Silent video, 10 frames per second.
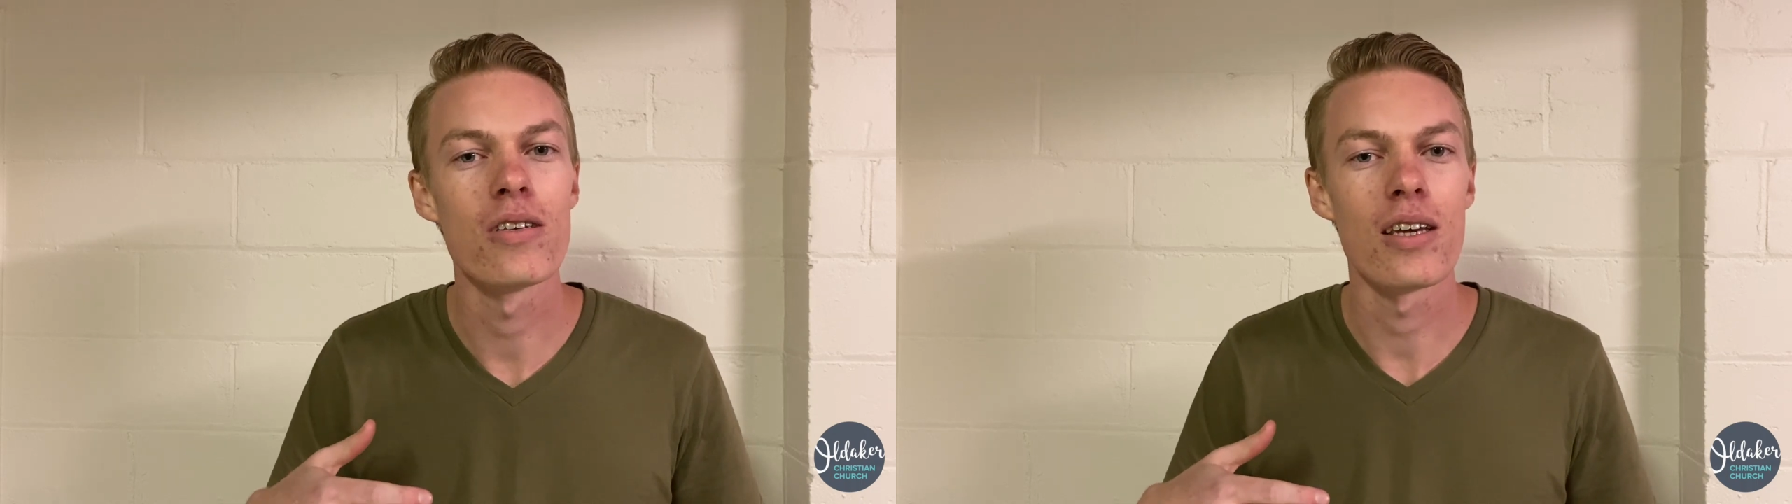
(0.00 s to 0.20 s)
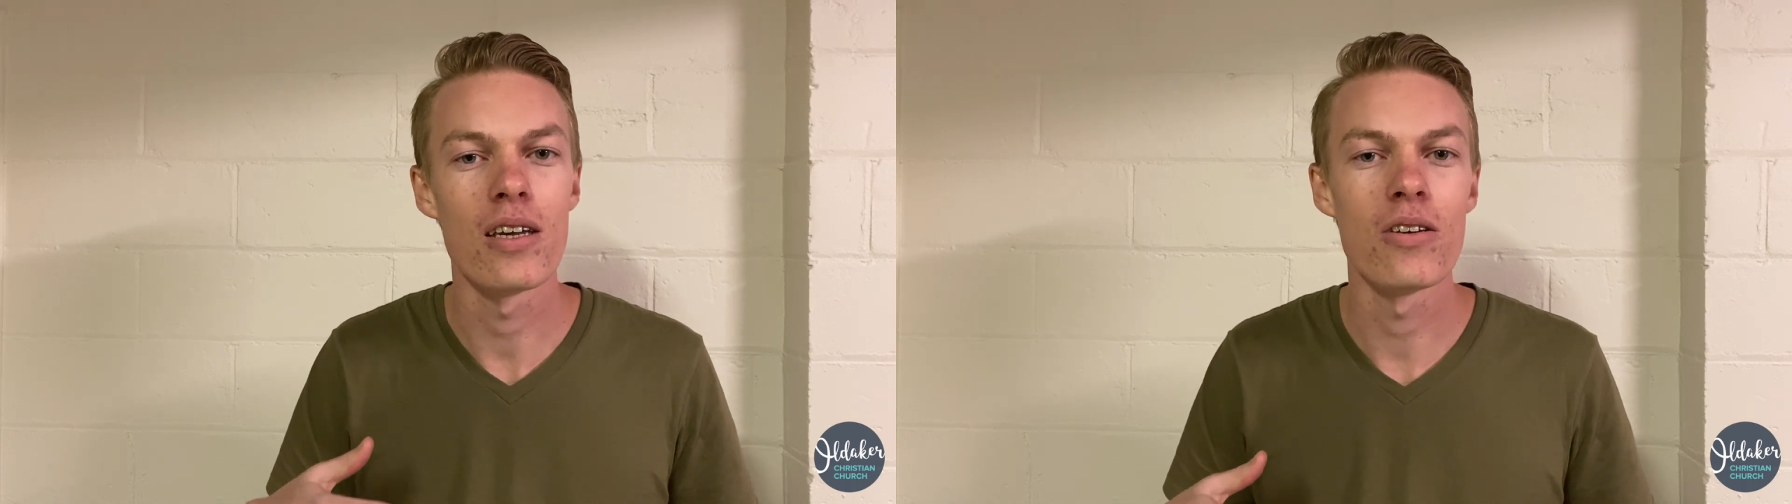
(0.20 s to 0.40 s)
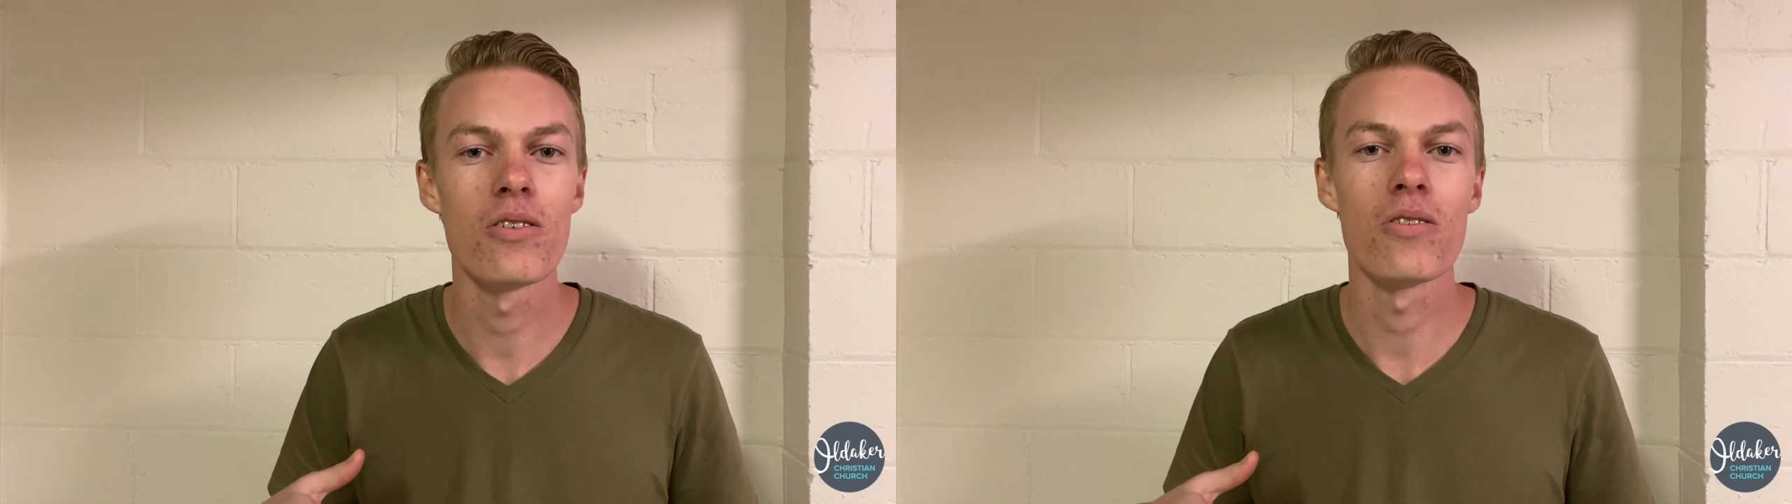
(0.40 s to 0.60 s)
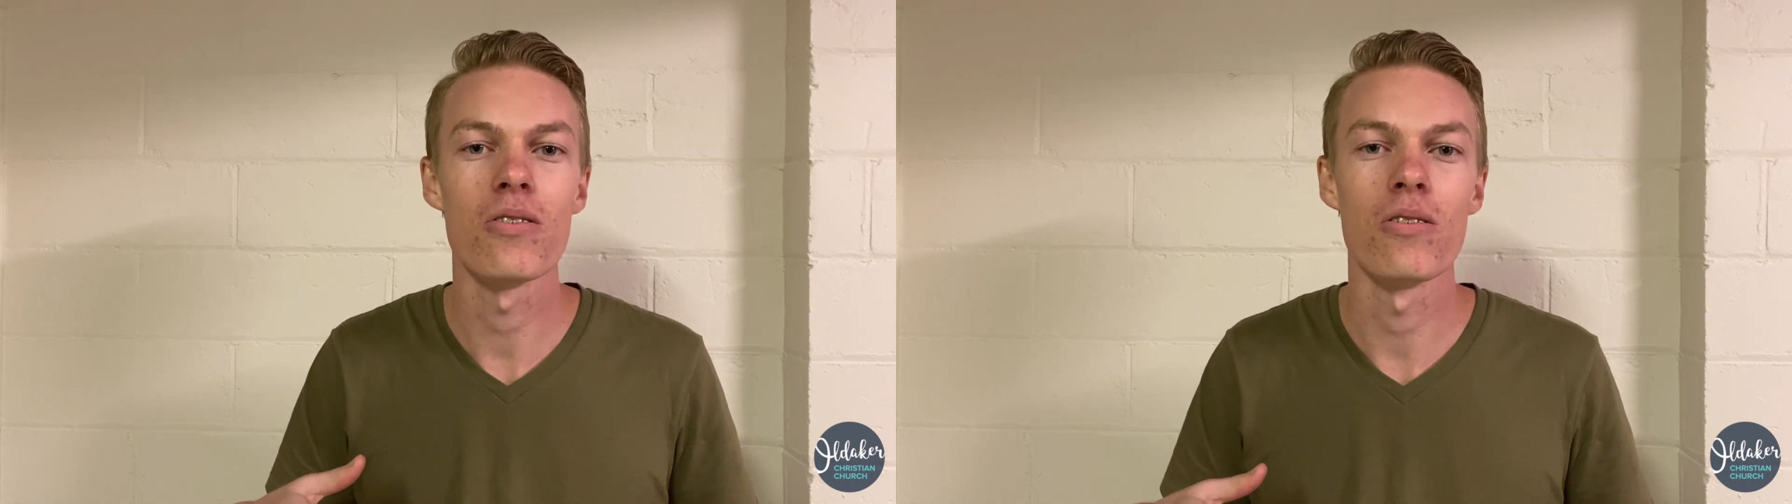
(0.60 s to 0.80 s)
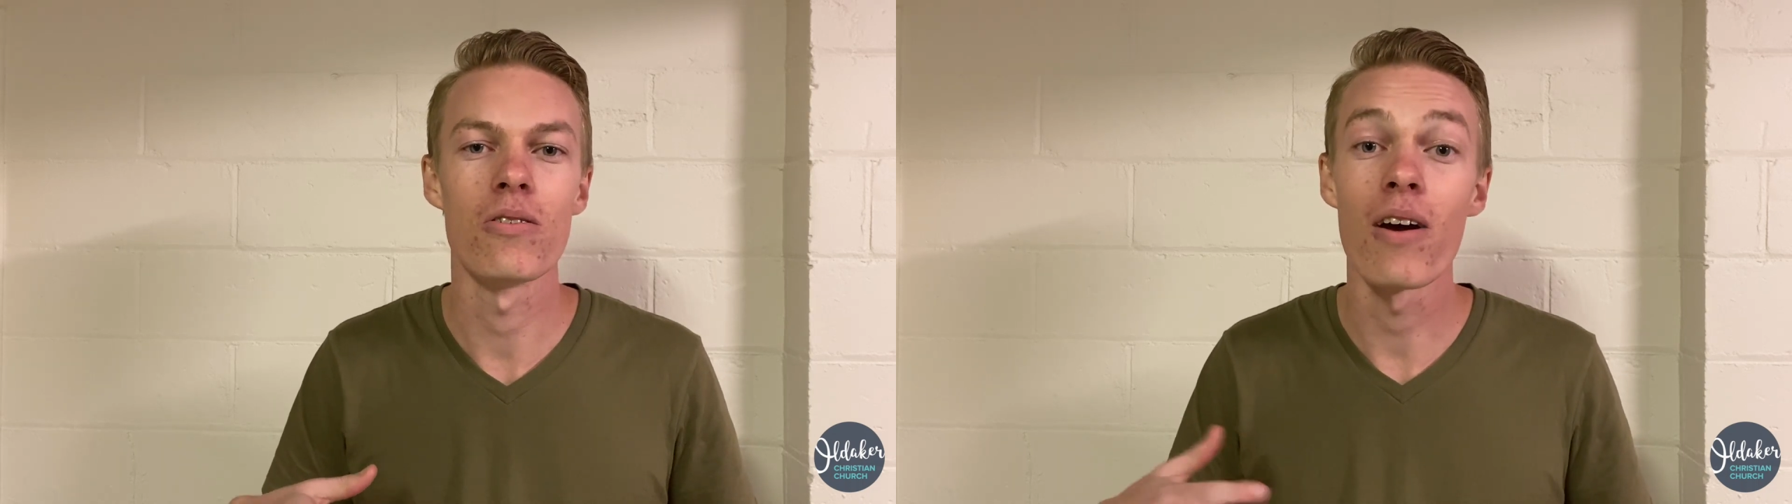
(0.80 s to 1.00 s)

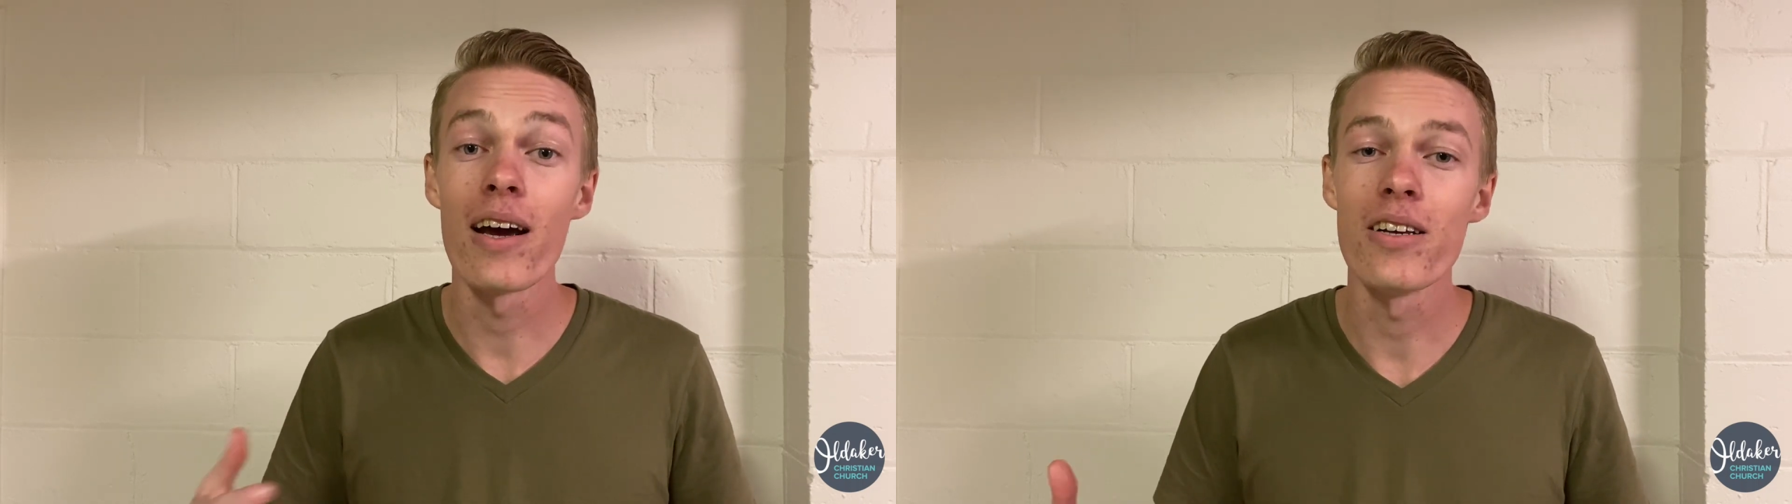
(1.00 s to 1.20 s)
into great